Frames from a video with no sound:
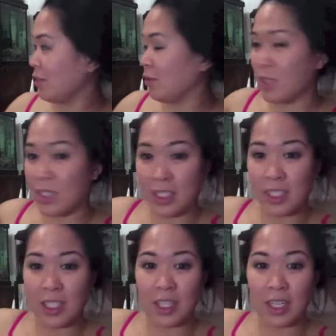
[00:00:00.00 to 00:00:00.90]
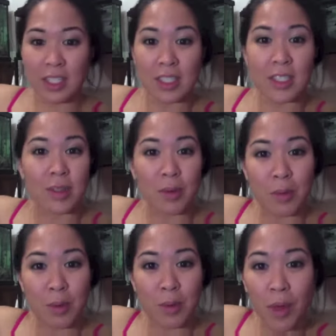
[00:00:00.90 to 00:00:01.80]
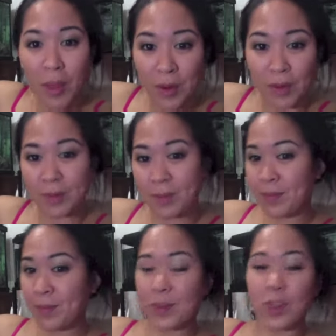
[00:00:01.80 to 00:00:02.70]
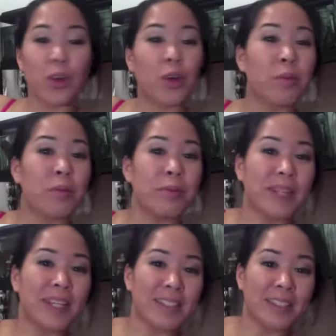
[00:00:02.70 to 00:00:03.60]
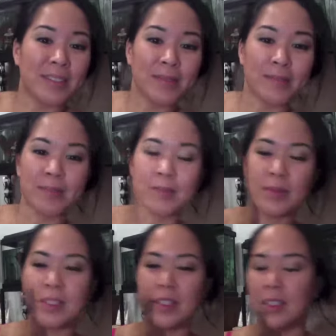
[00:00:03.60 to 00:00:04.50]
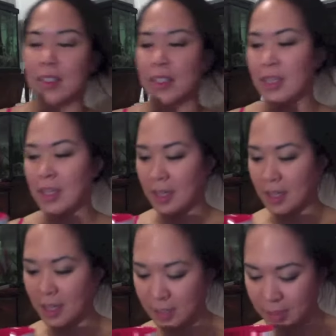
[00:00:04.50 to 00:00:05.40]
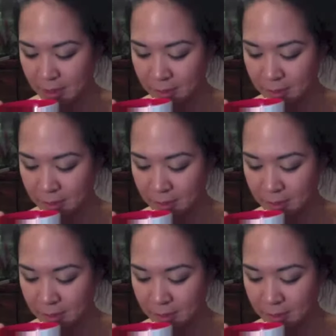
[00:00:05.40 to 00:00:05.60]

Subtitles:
which is the Stormy Weather herbal blend. And